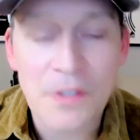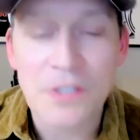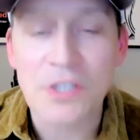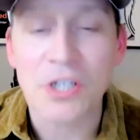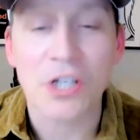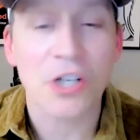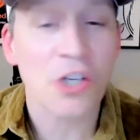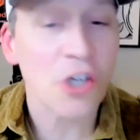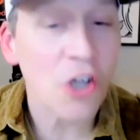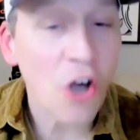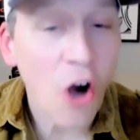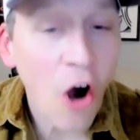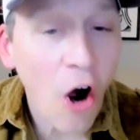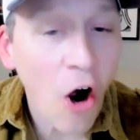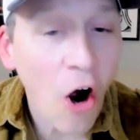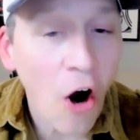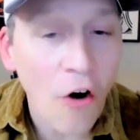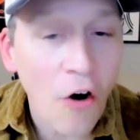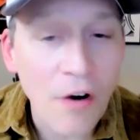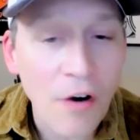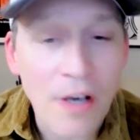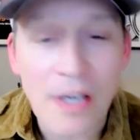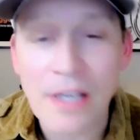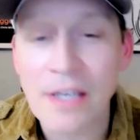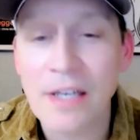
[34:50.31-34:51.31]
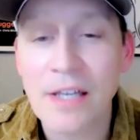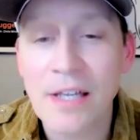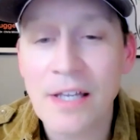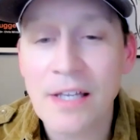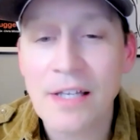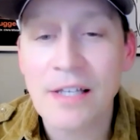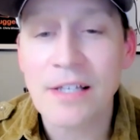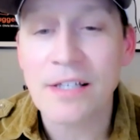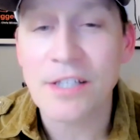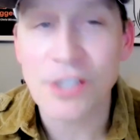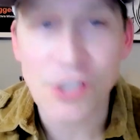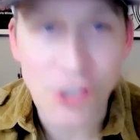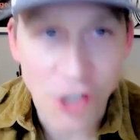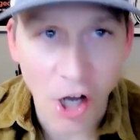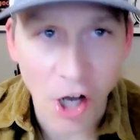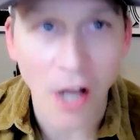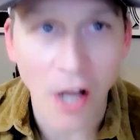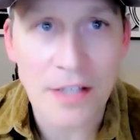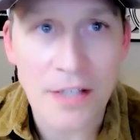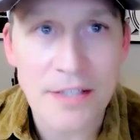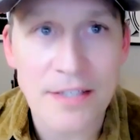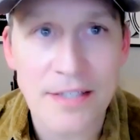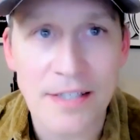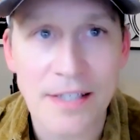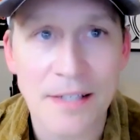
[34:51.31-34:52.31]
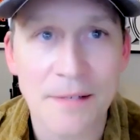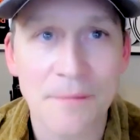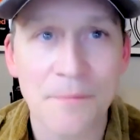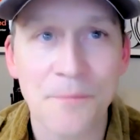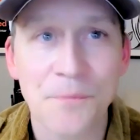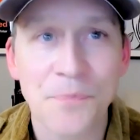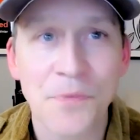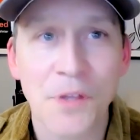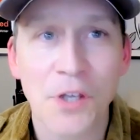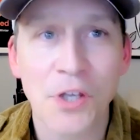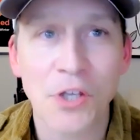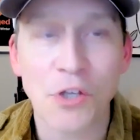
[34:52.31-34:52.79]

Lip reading: to Karin Johnson.